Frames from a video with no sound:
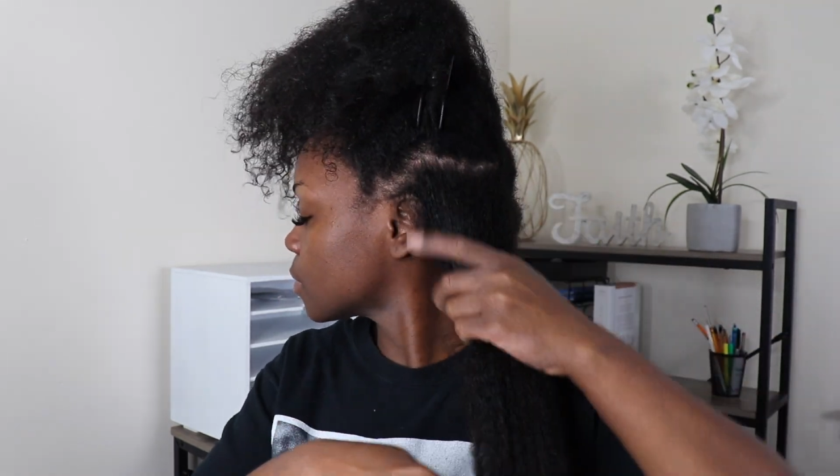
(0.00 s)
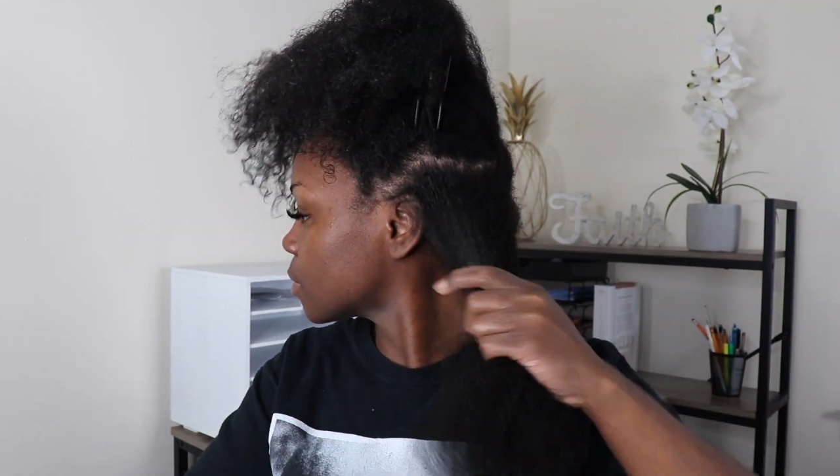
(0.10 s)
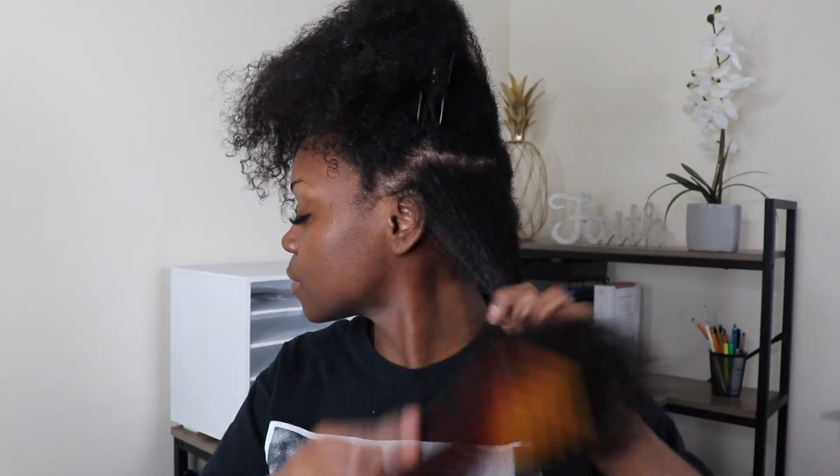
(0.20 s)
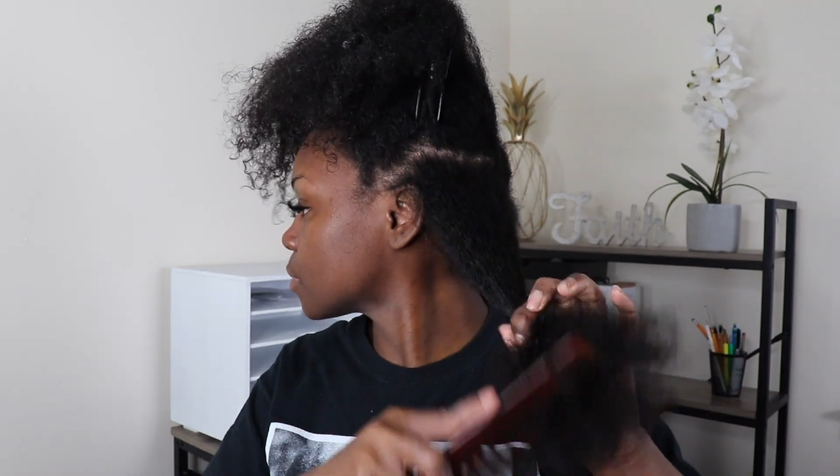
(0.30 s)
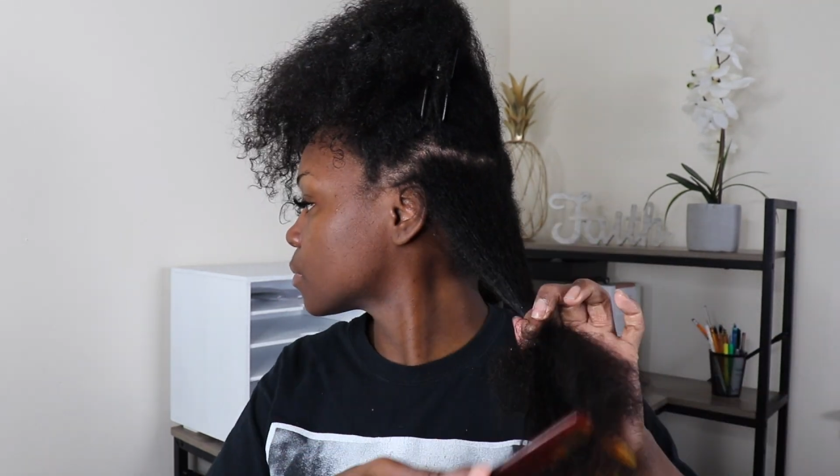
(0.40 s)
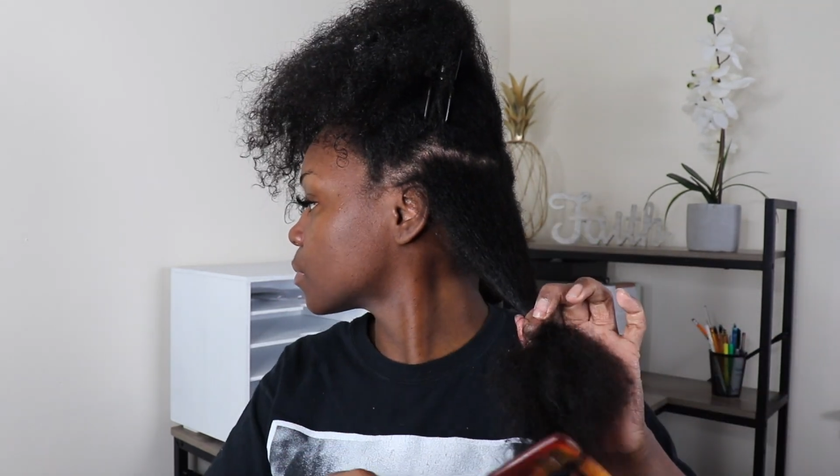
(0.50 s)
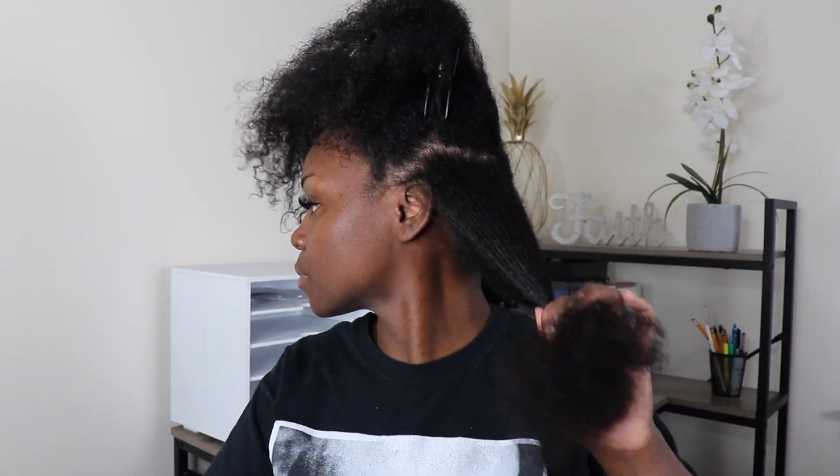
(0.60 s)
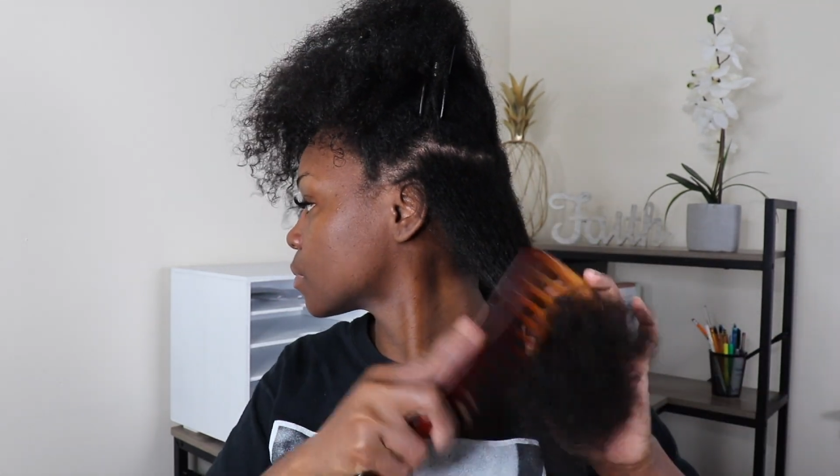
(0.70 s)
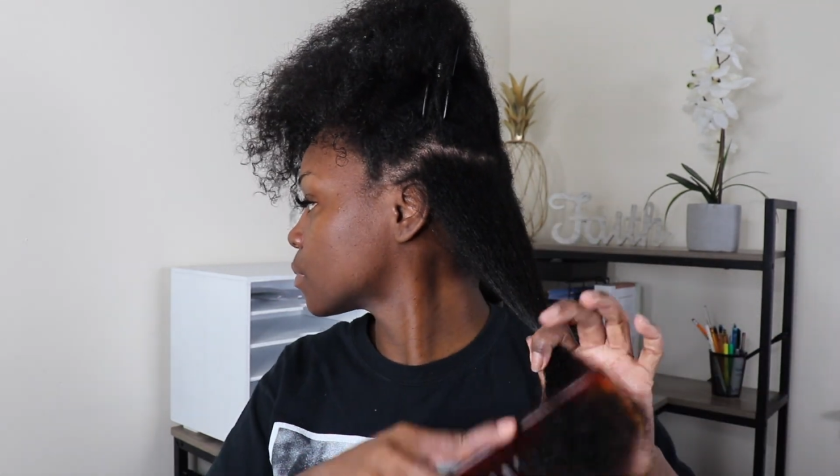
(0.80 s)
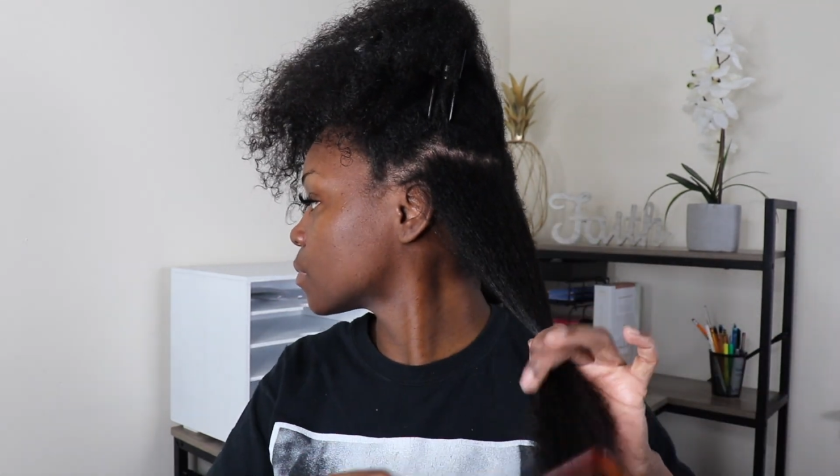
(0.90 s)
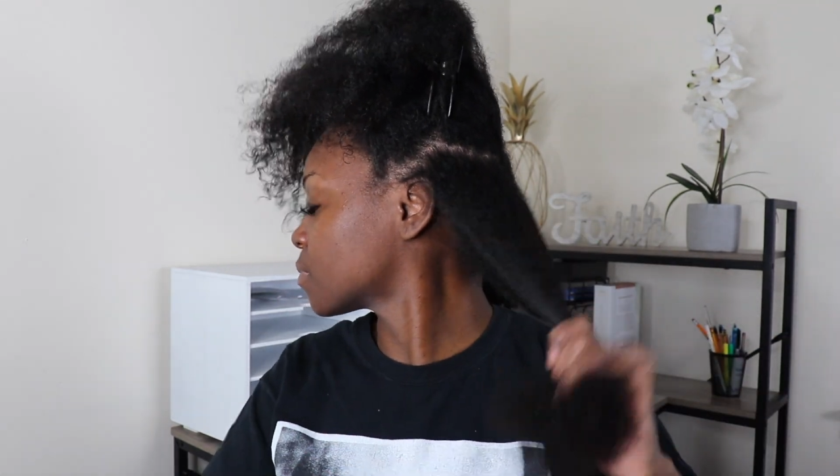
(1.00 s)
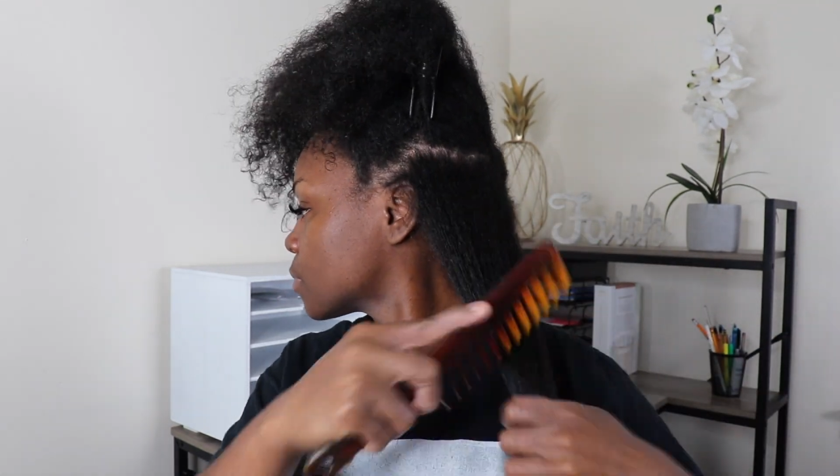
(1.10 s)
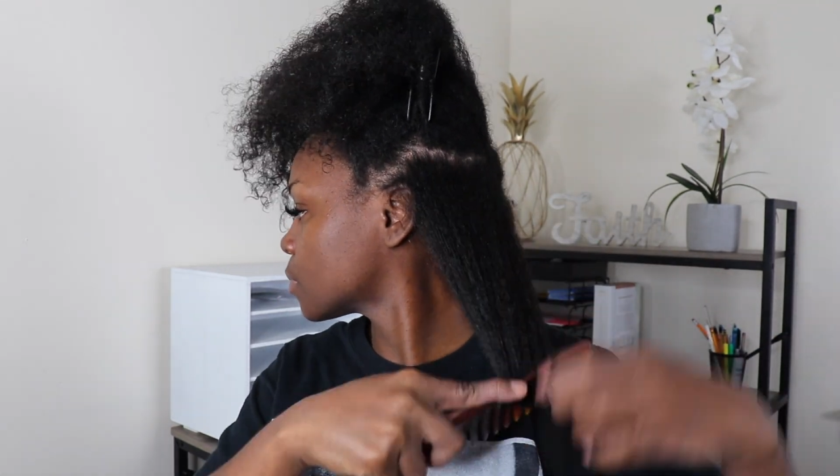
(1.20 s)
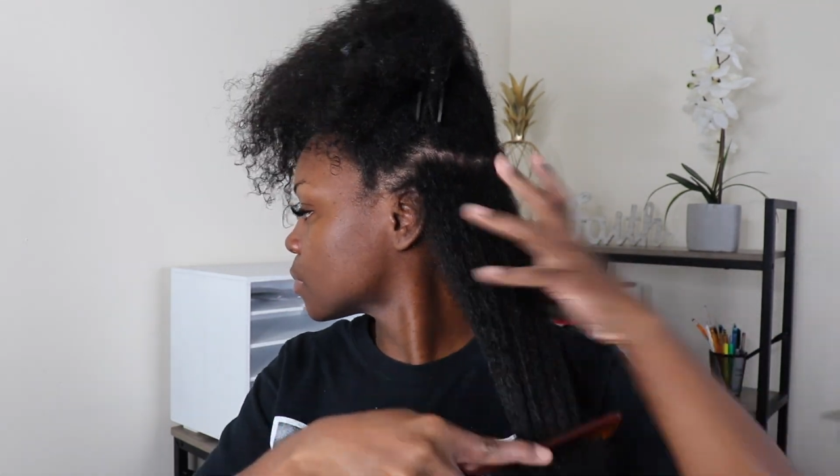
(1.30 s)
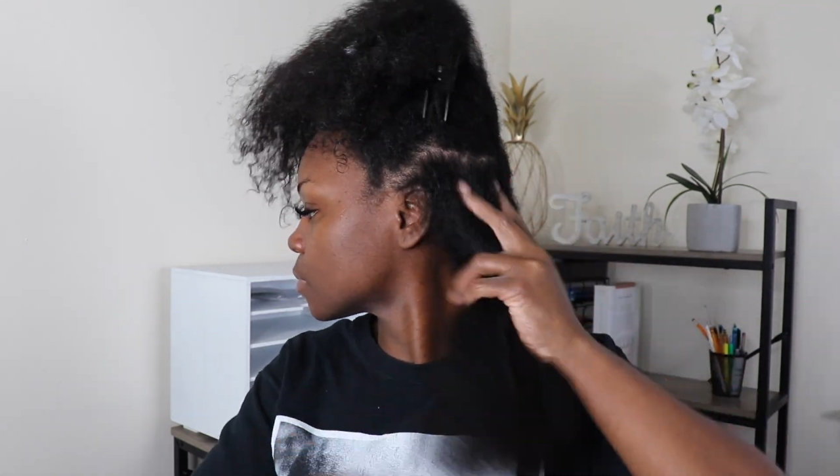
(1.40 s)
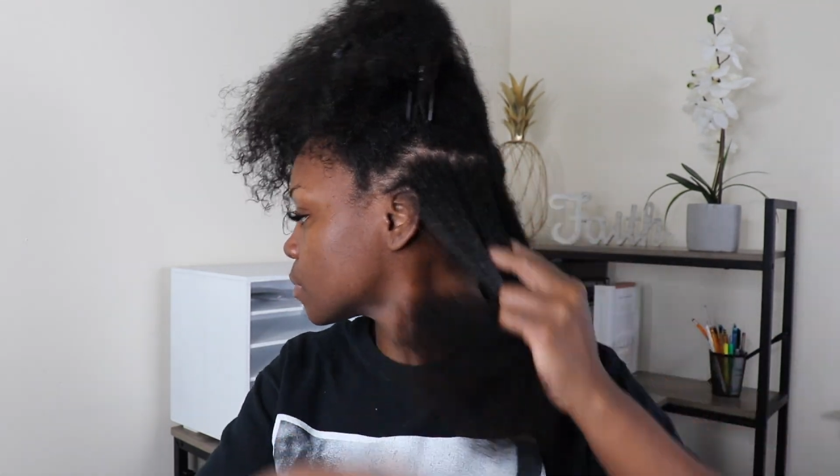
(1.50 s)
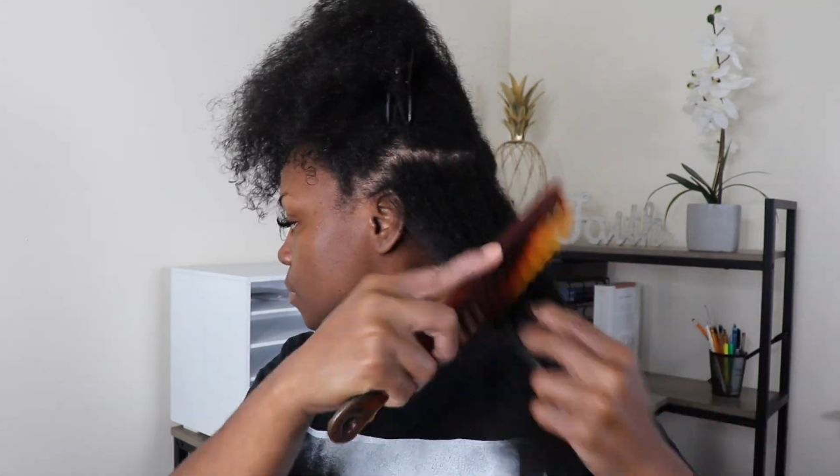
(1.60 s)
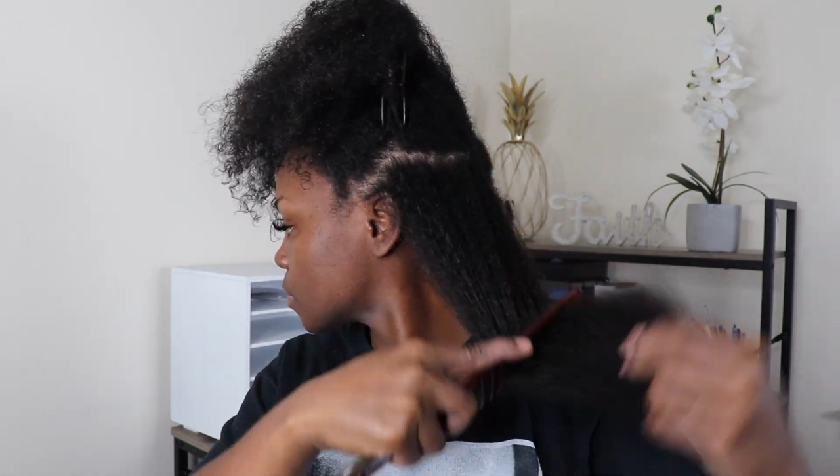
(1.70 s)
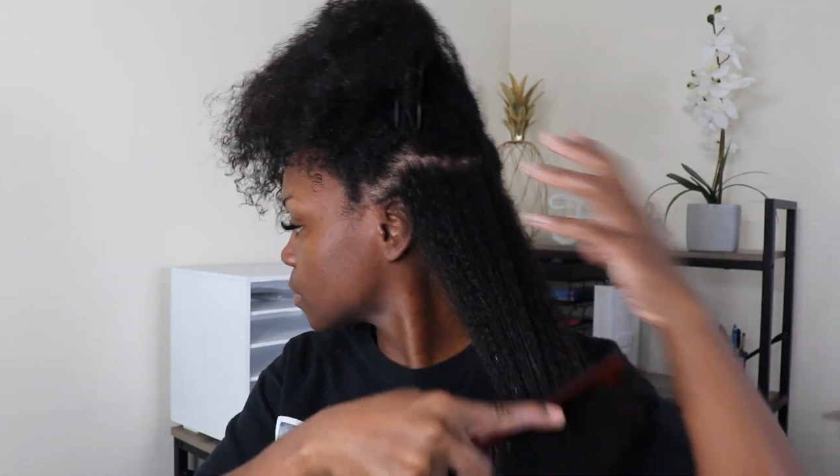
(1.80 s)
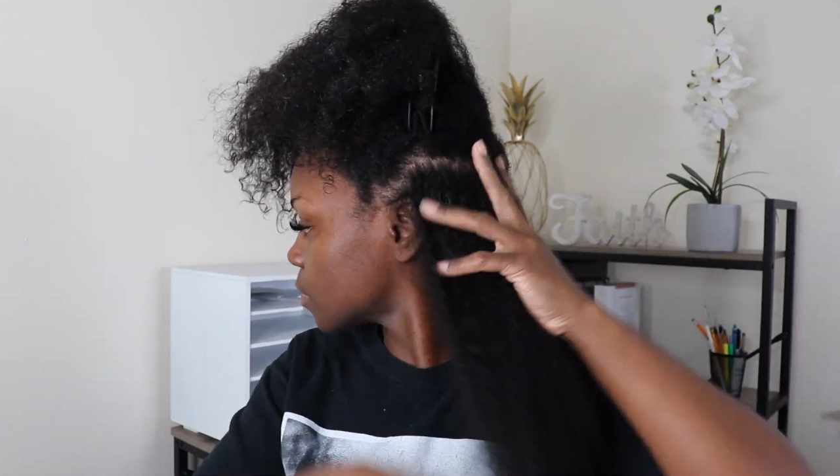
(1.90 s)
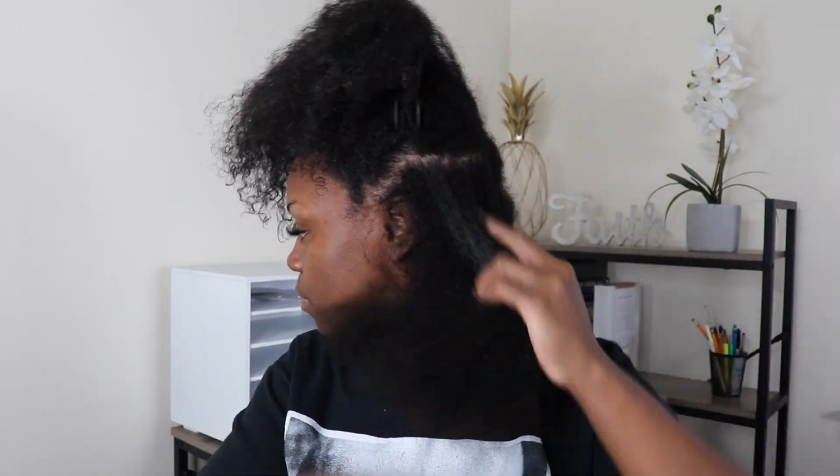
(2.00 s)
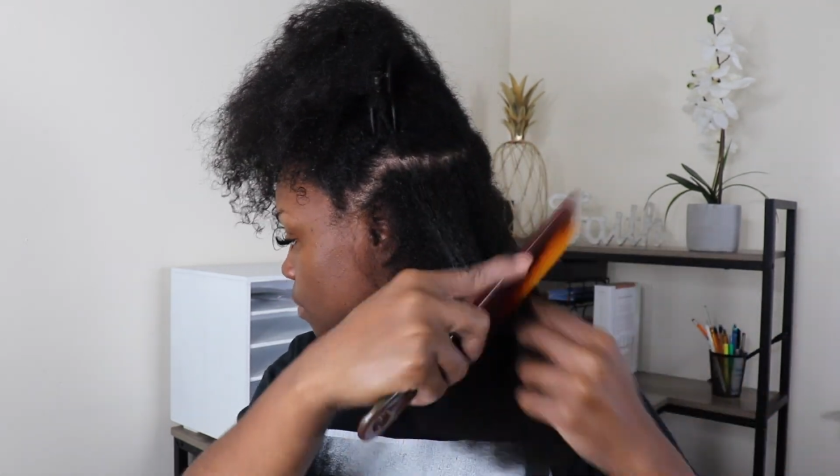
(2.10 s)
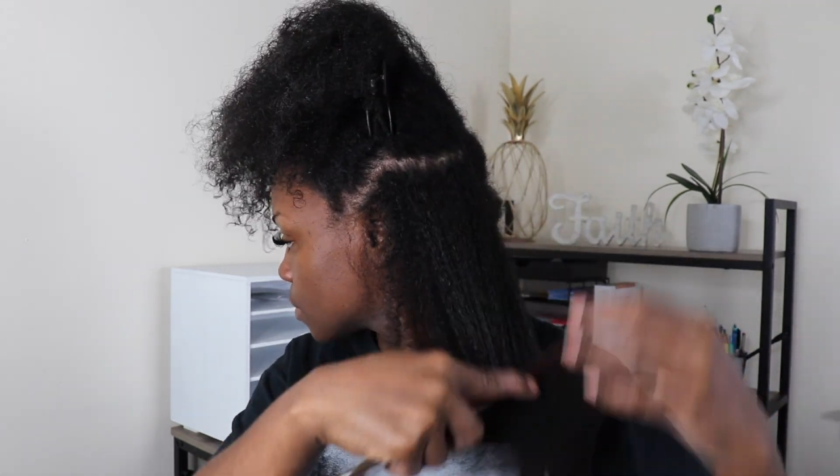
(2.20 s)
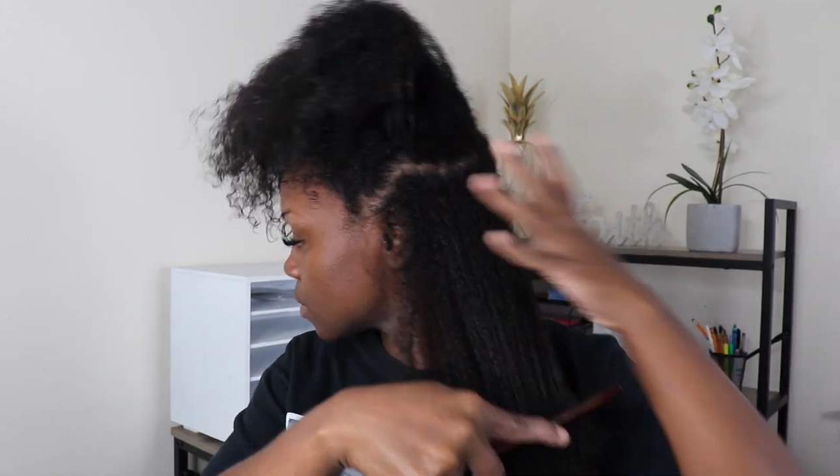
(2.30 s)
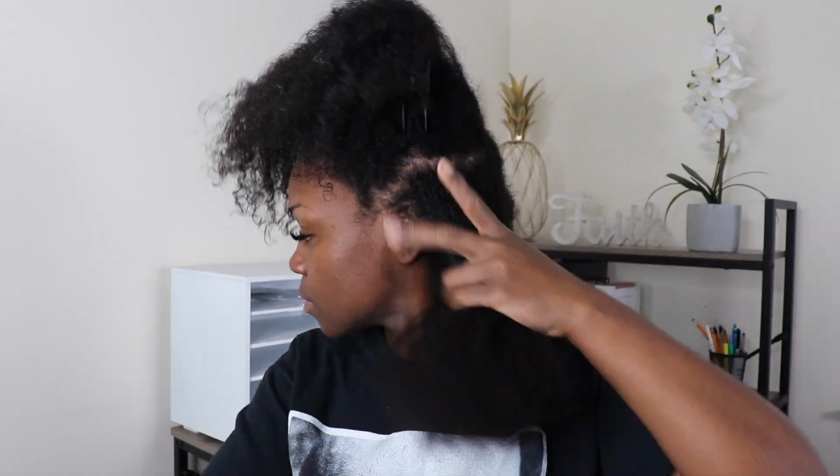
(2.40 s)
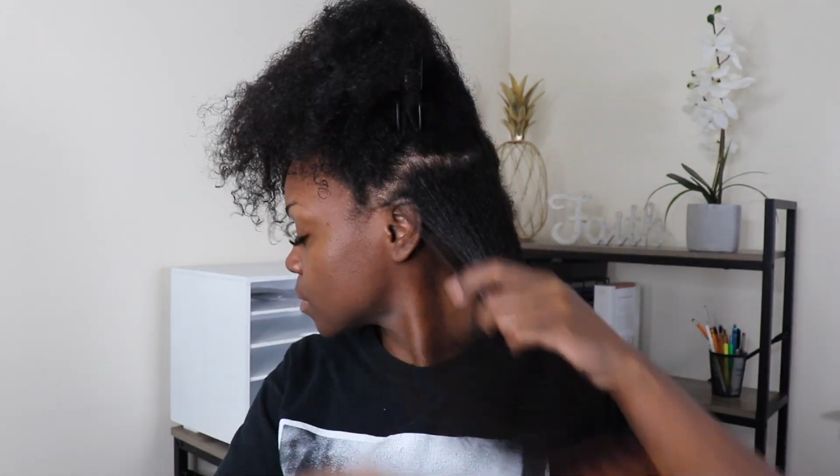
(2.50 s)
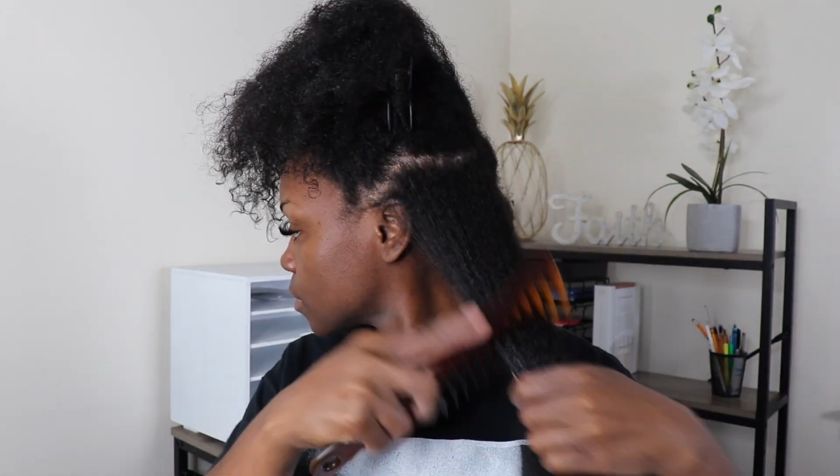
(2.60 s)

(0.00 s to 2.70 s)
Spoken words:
Now, I like to stay organized when I'm blow drying my hair,